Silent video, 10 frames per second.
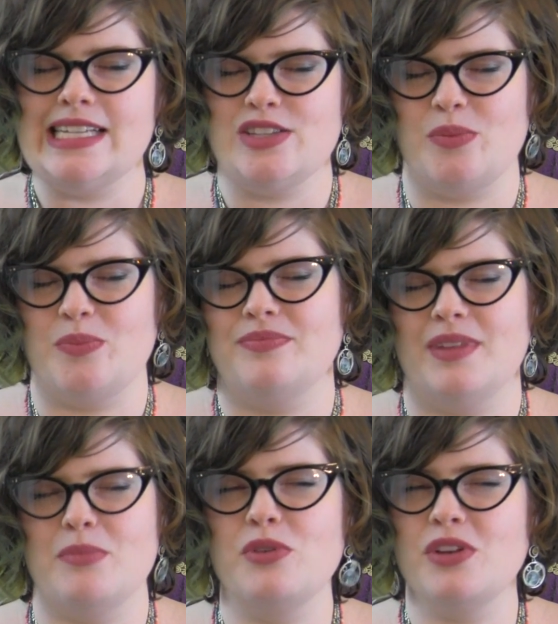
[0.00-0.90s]
So
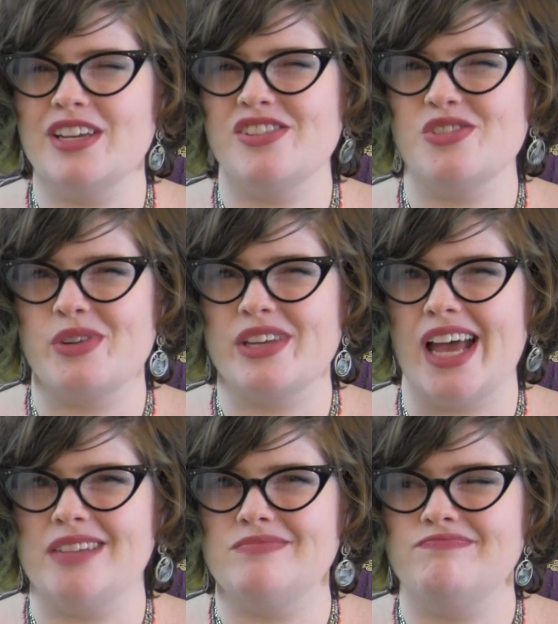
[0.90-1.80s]
I'm really enjoying
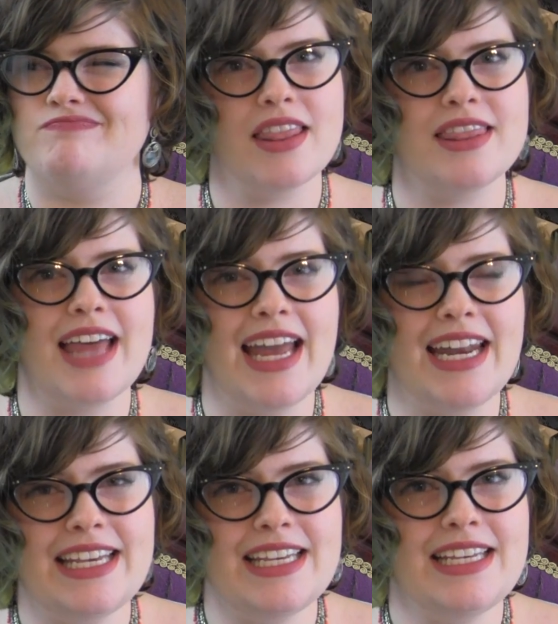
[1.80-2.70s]
that.
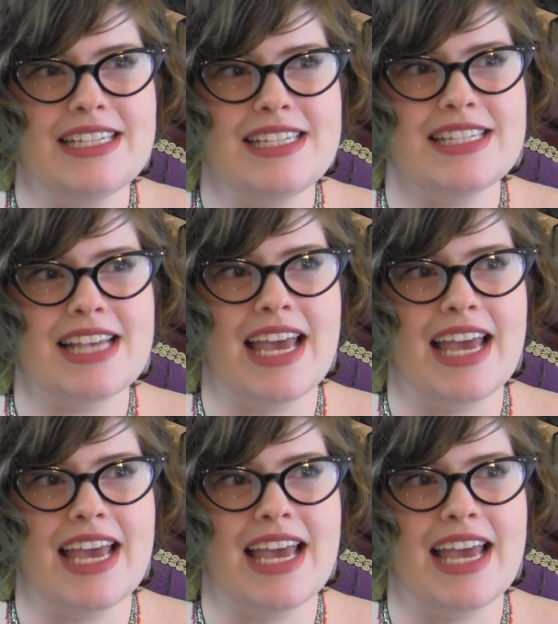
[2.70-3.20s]
That is